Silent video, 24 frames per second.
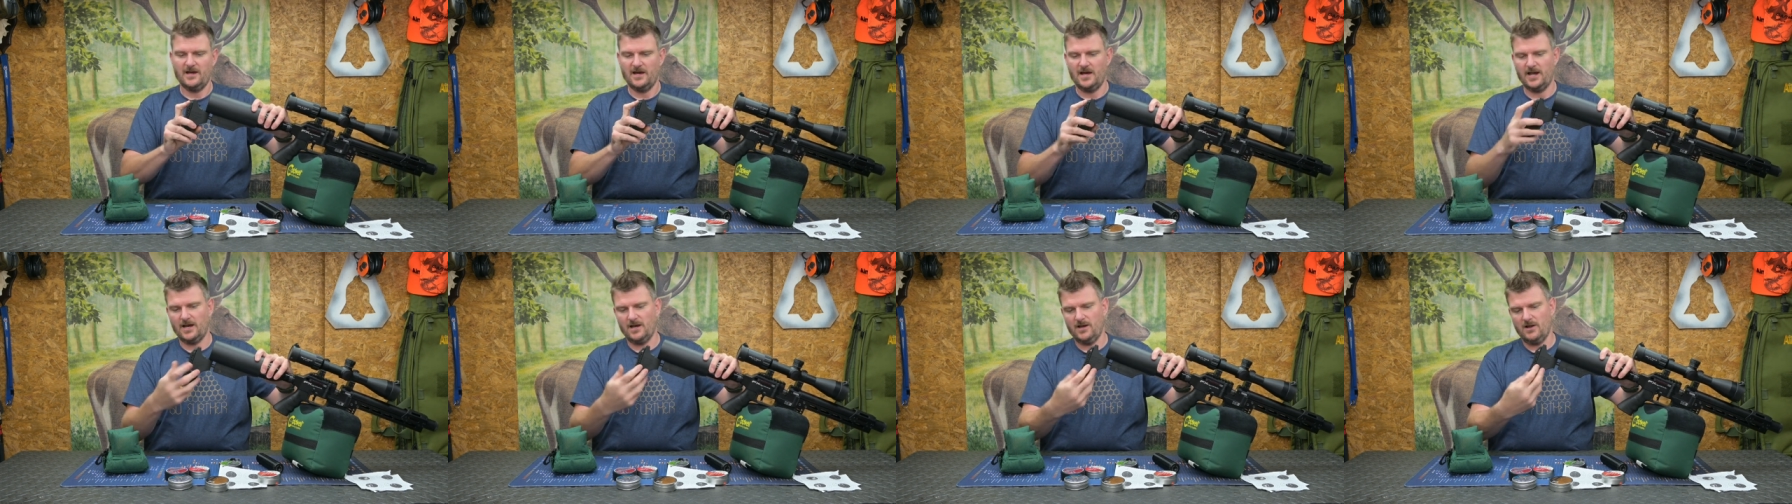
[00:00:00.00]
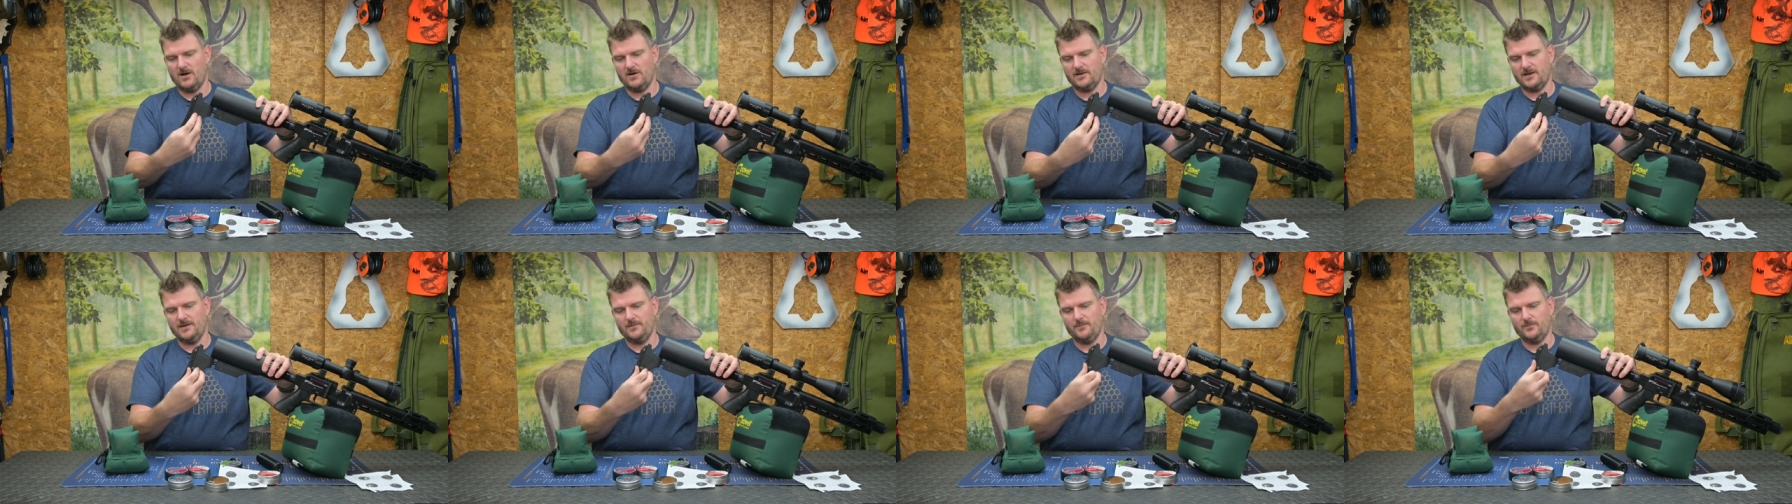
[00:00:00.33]
and
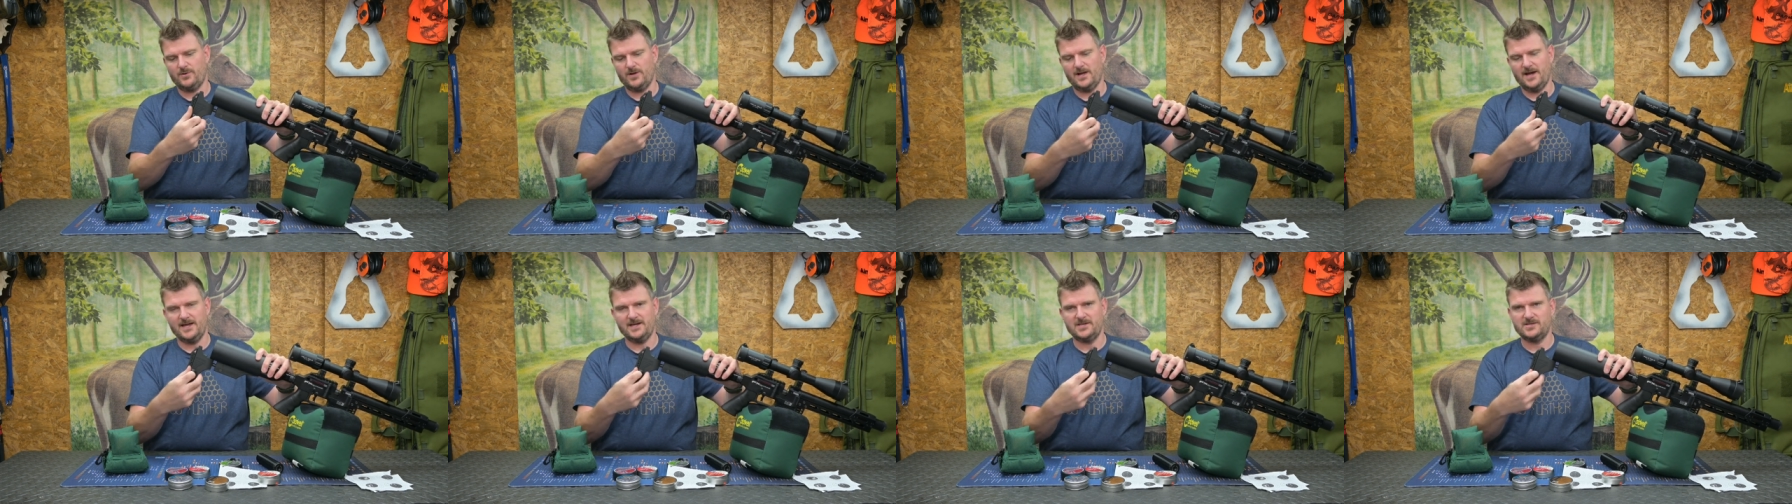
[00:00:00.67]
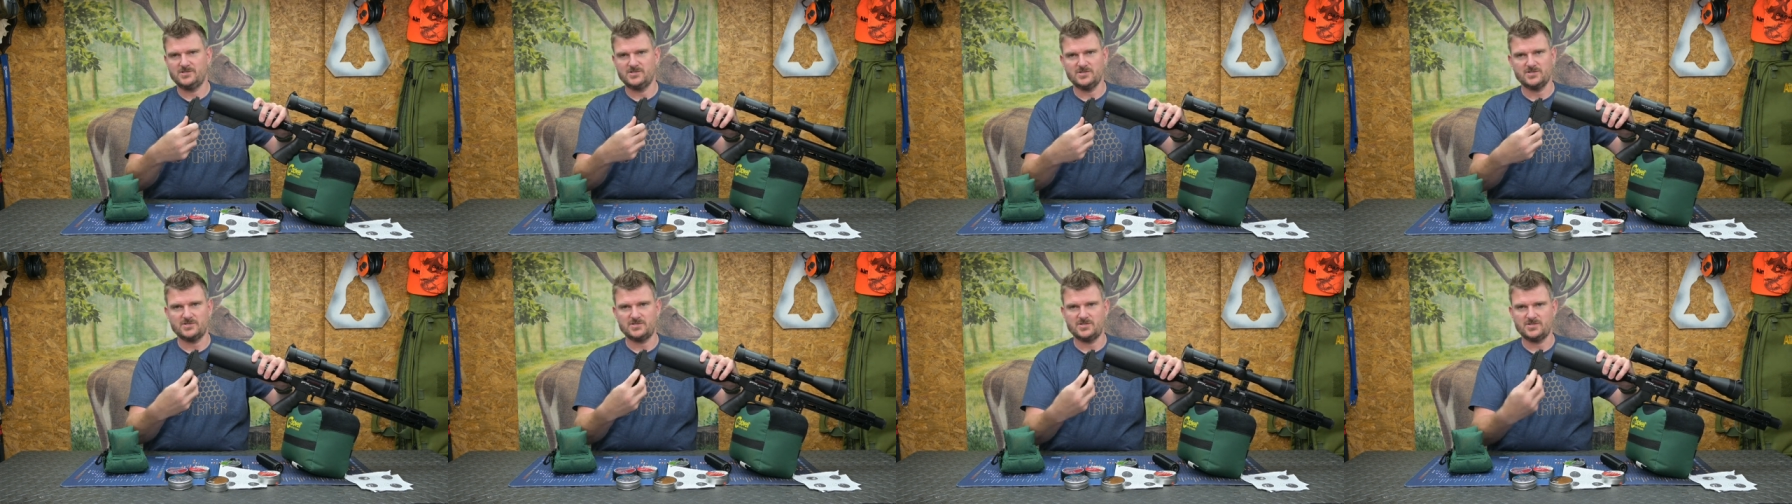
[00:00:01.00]
lock in place
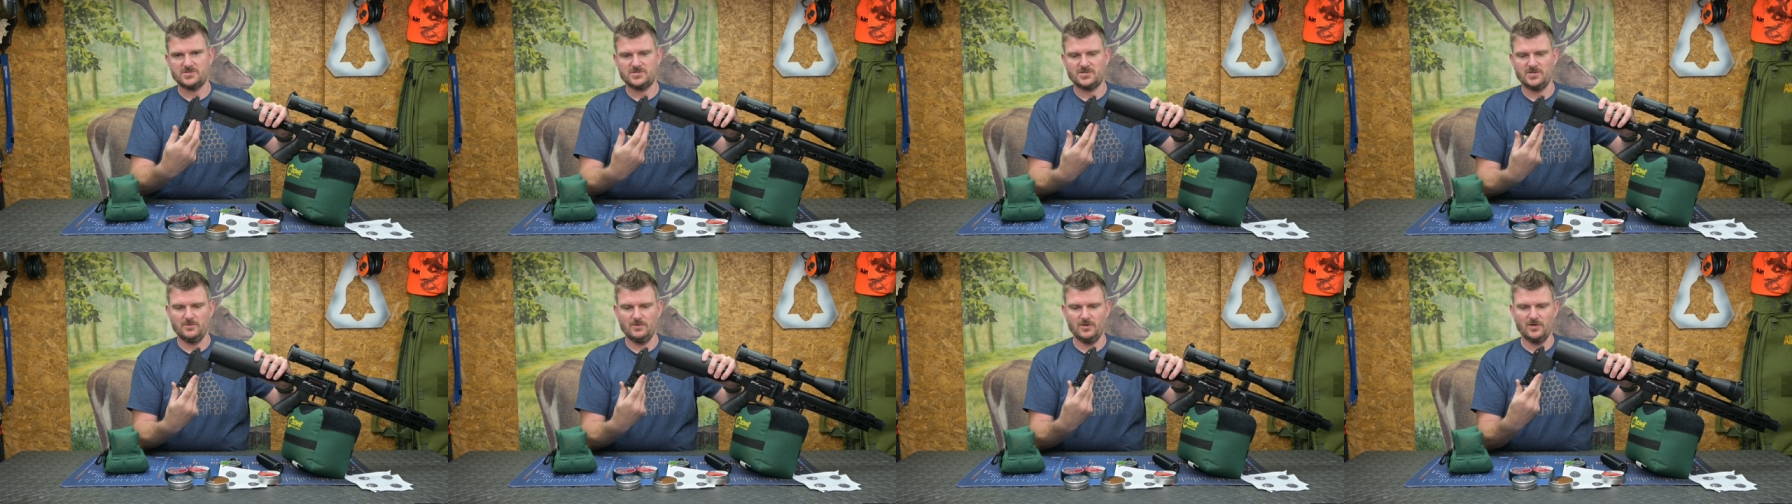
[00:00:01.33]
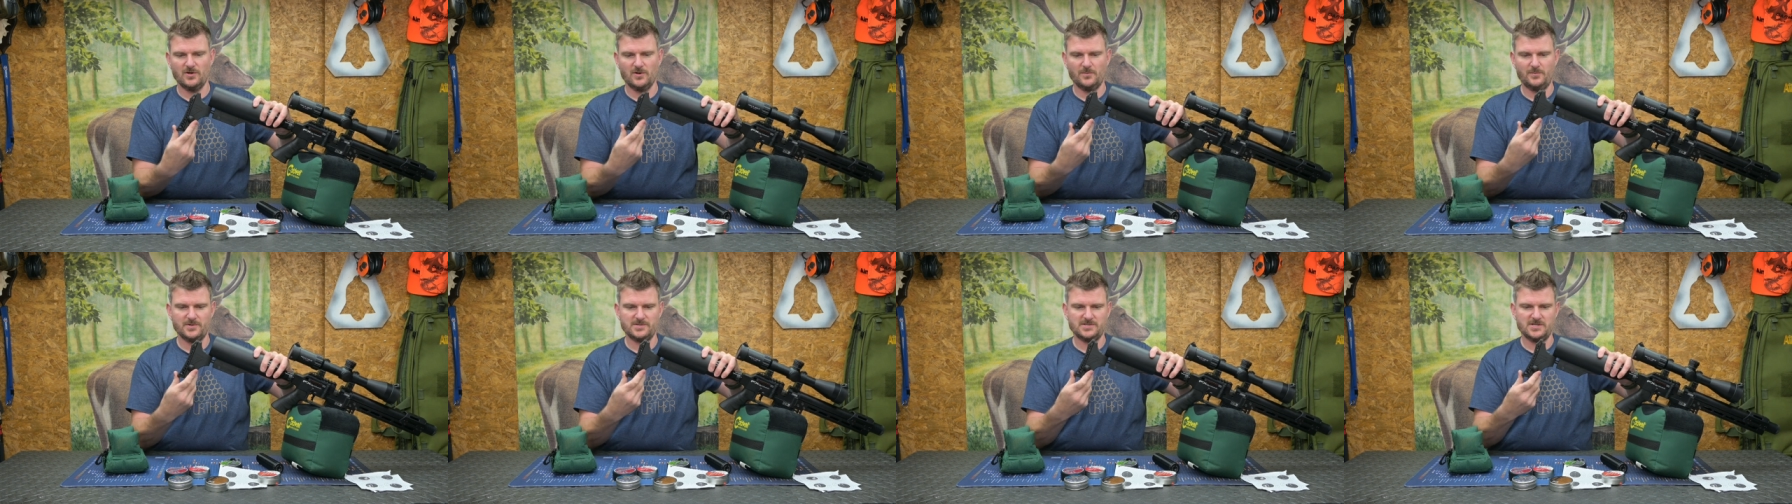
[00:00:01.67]
just to suit
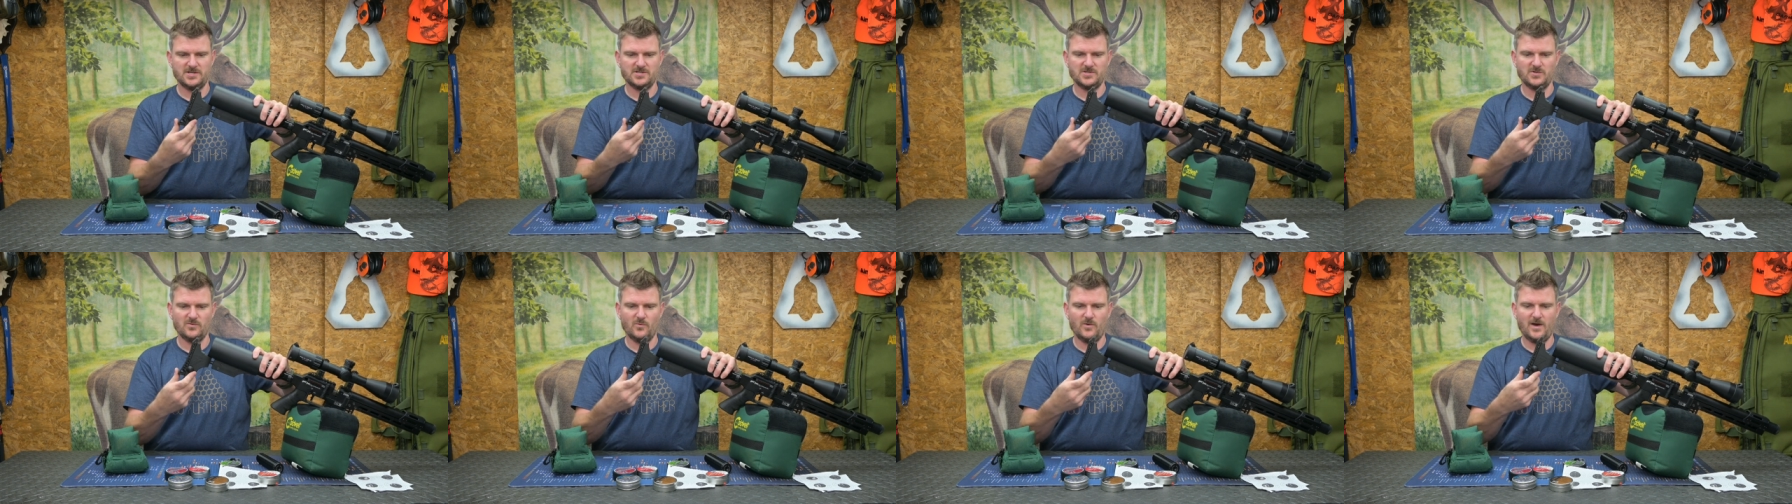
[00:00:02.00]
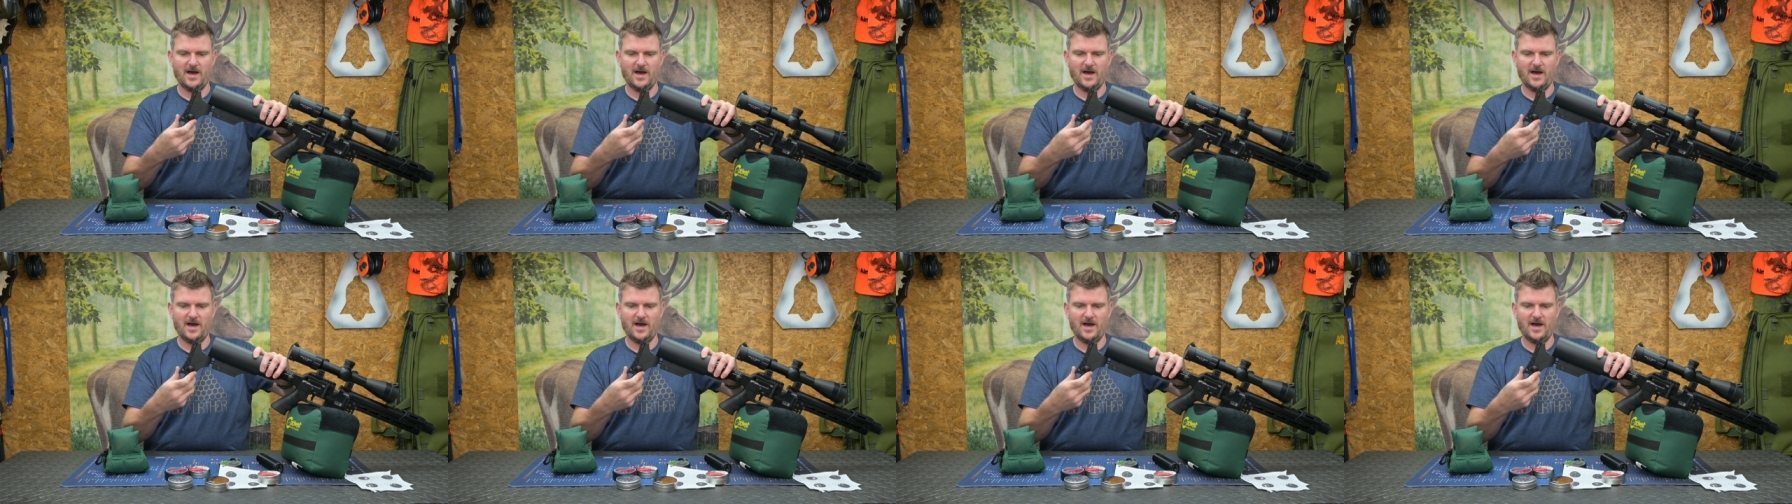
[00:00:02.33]
your position